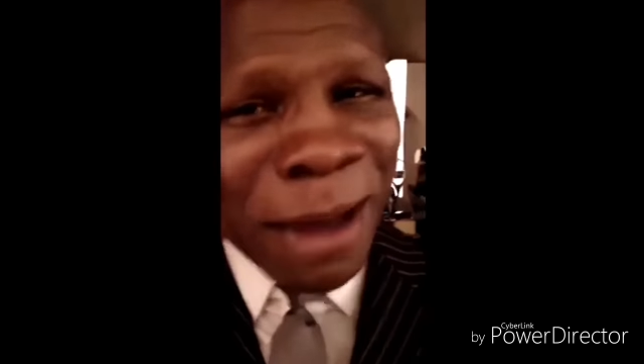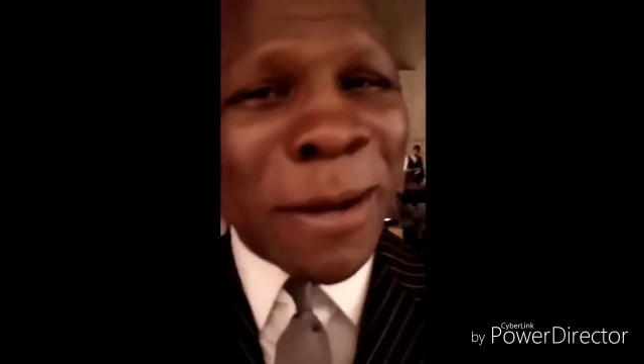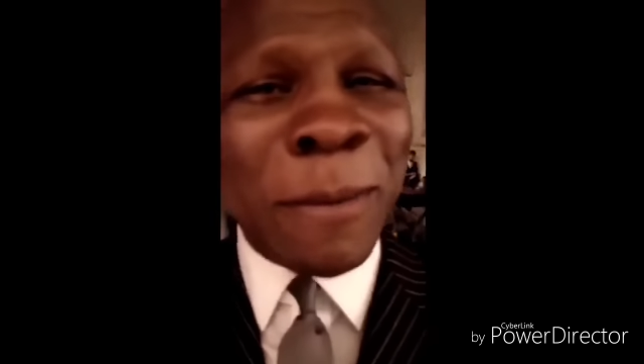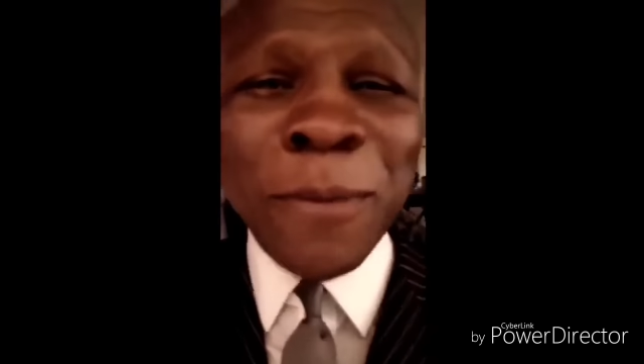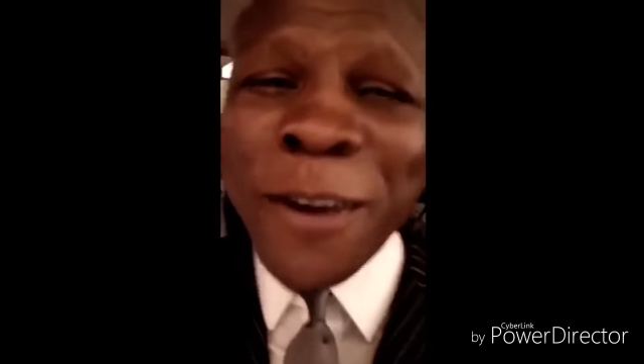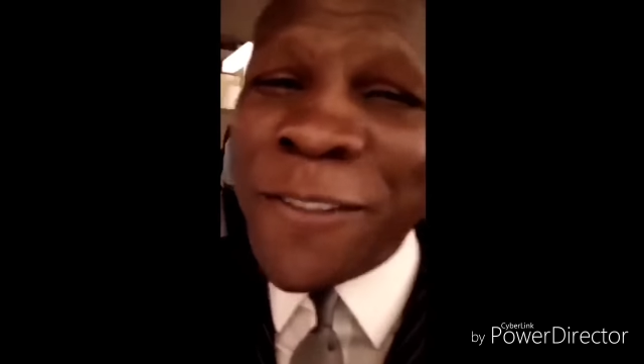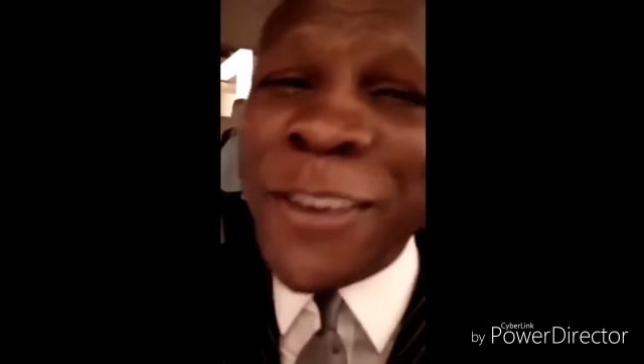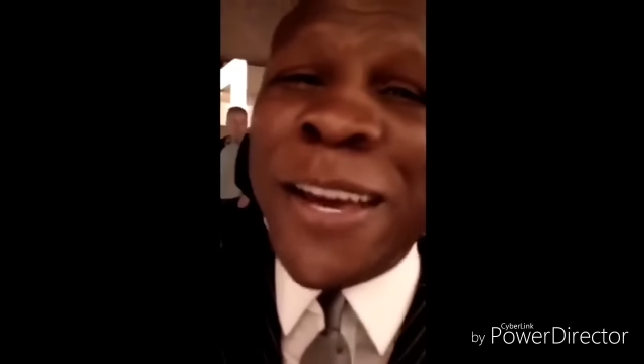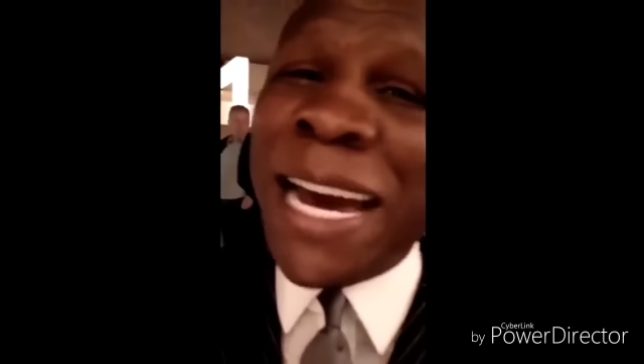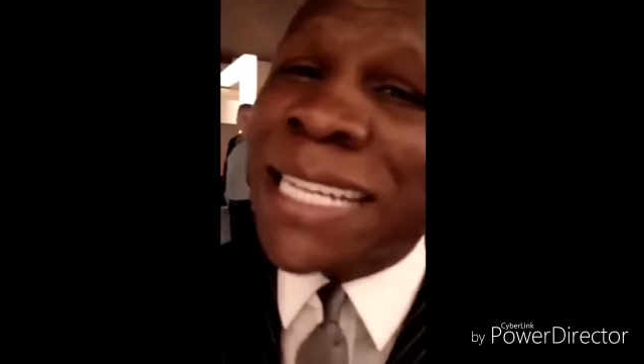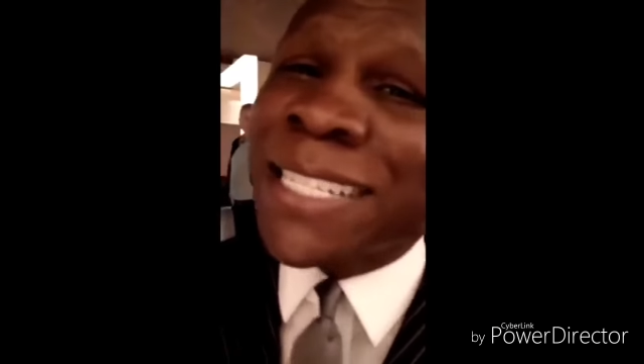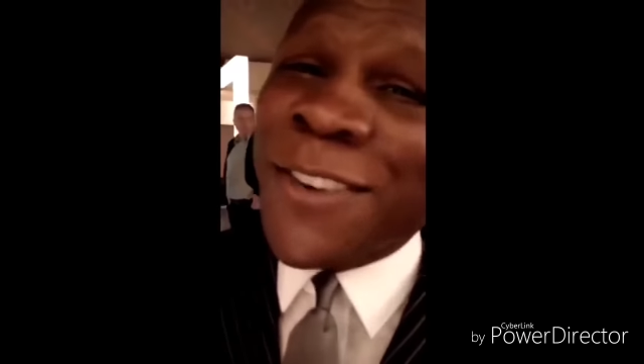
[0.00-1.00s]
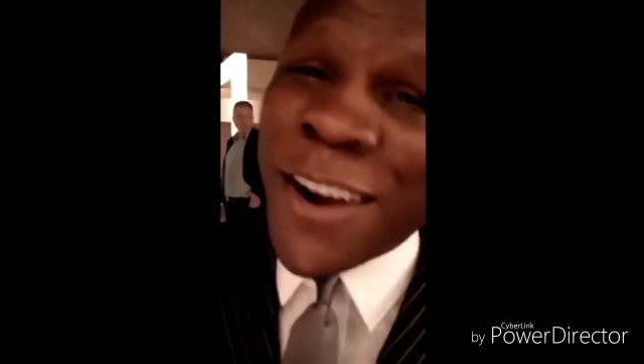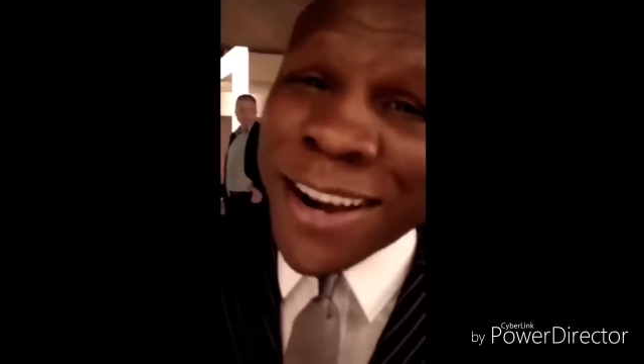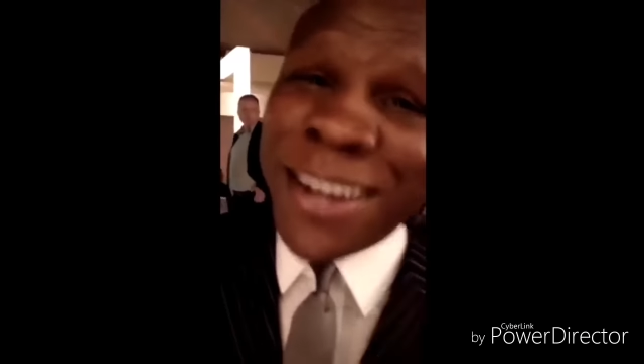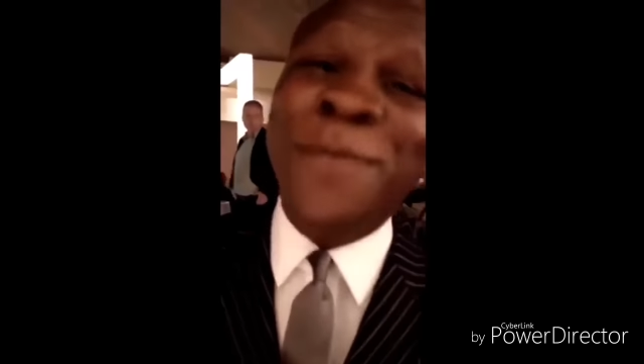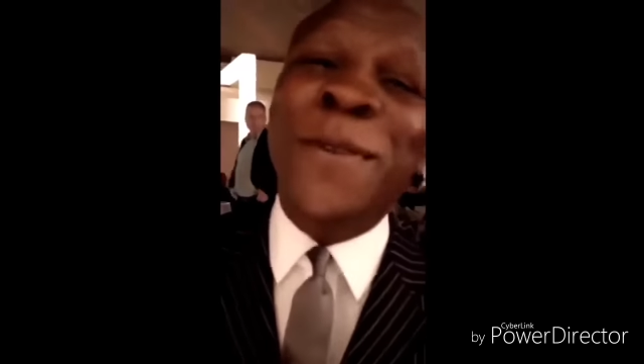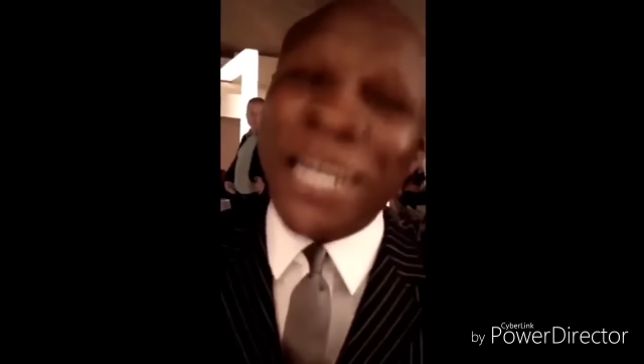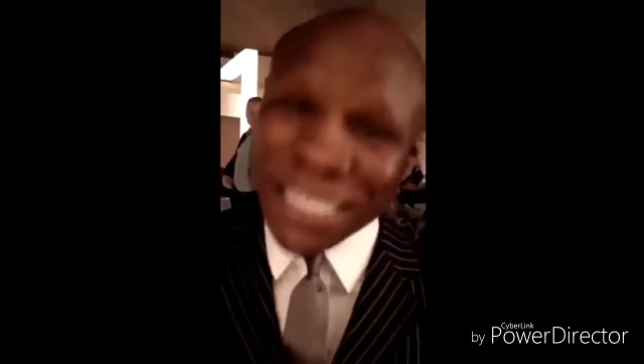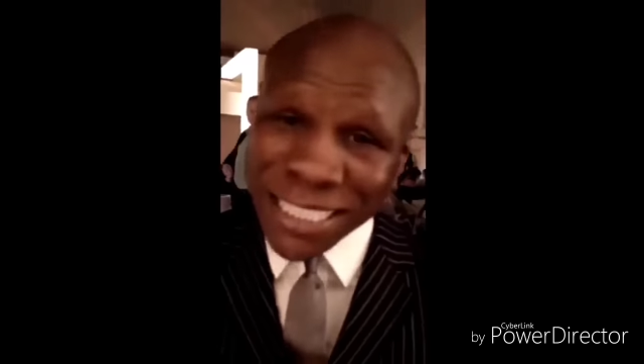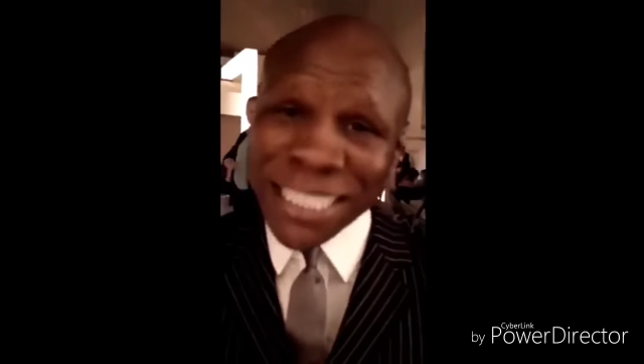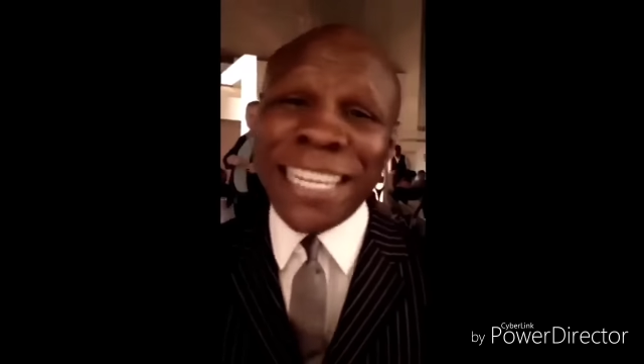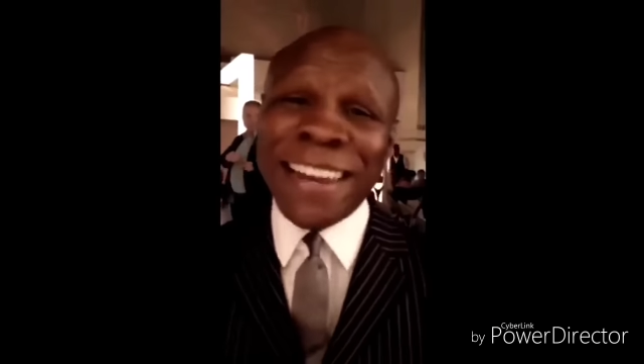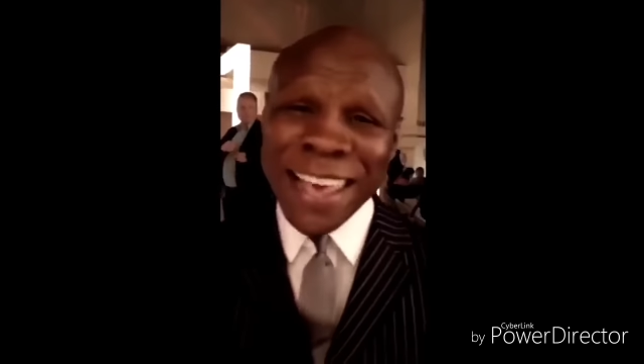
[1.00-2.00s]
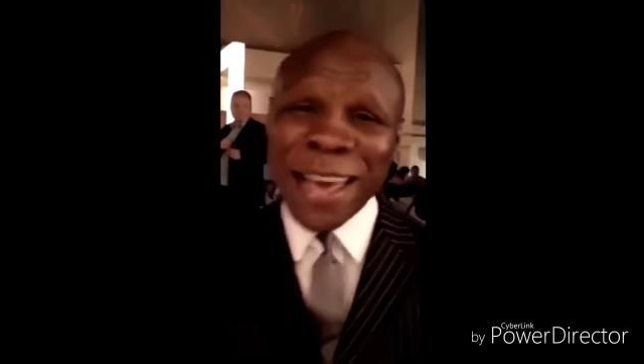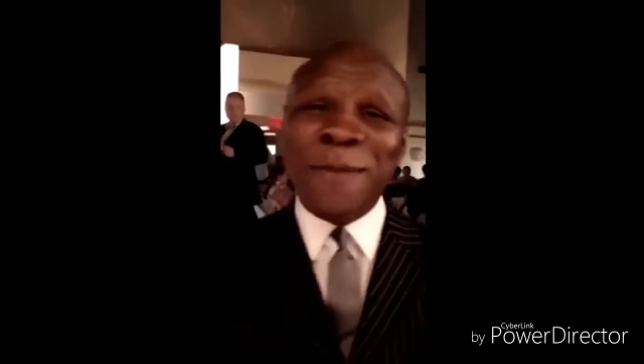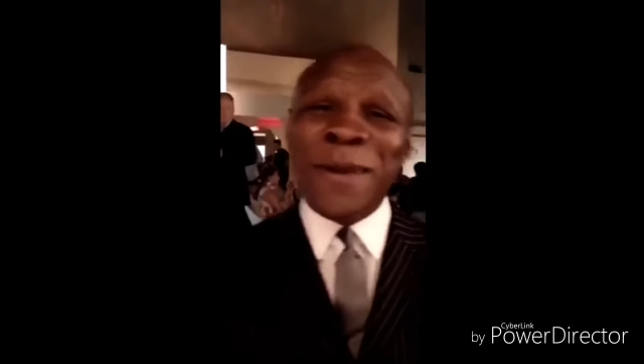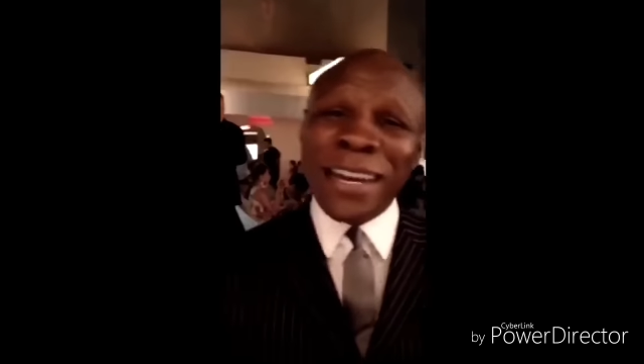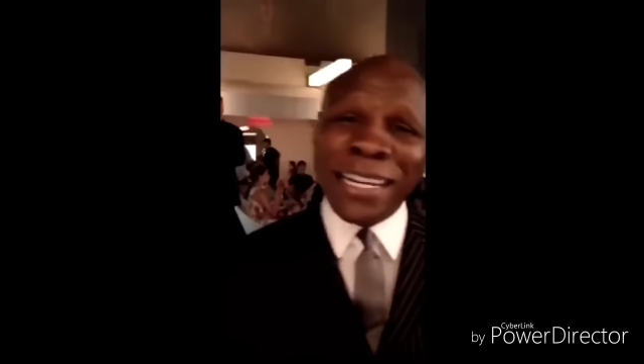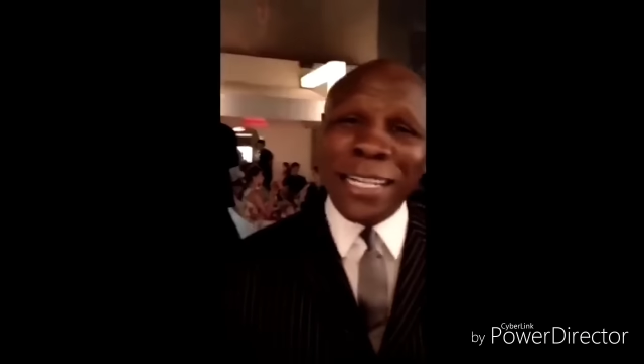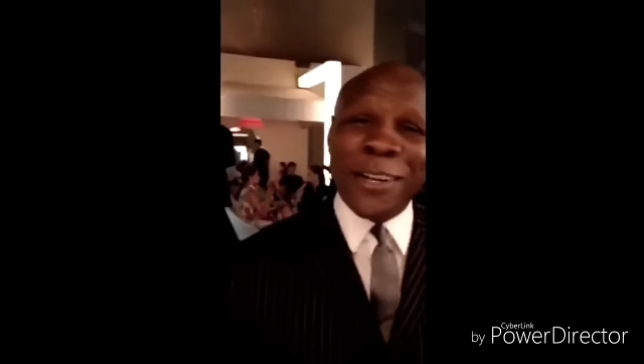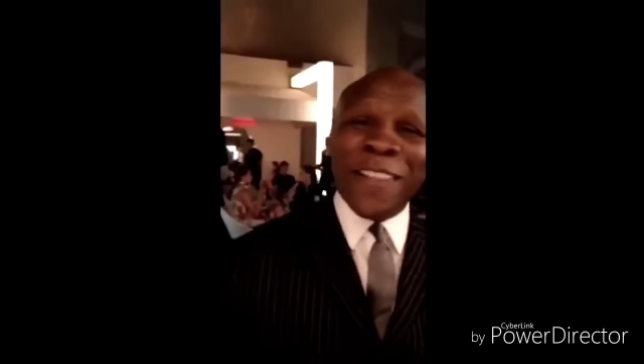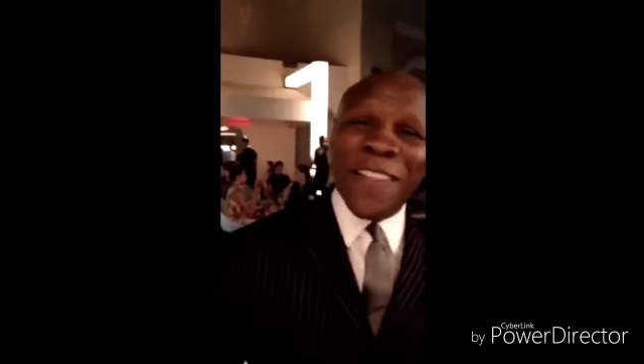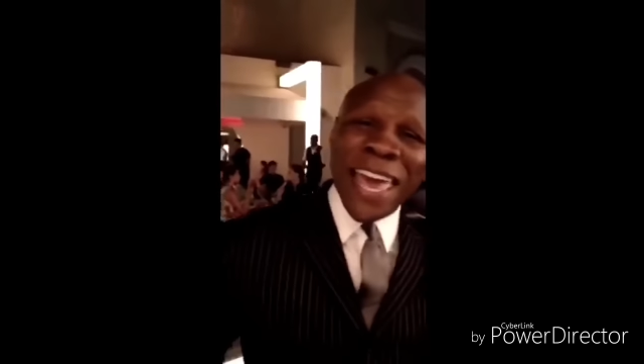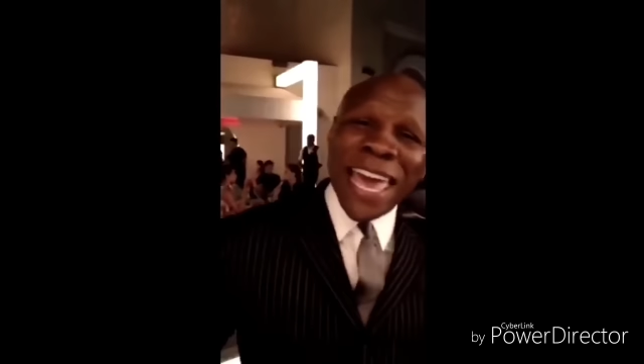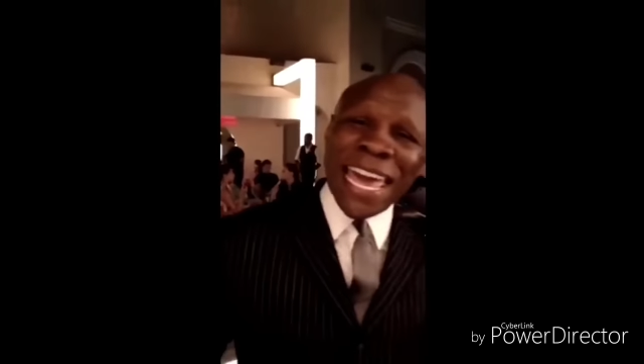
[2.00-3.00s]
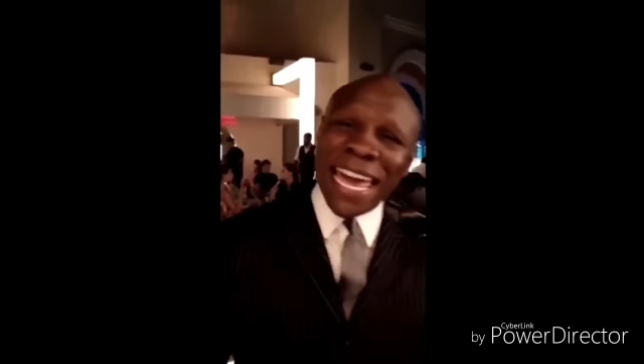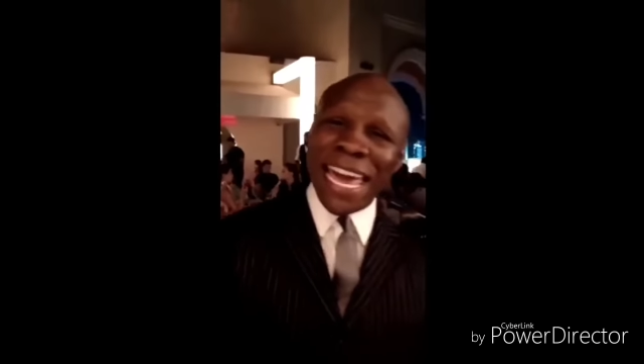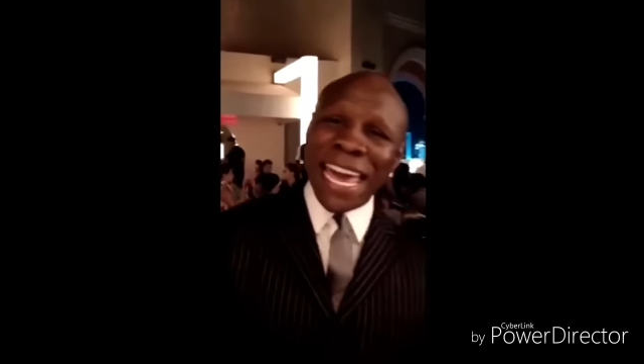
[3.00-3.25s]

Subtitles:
I'm going to prove you guys wrong. Watch. We're going to do the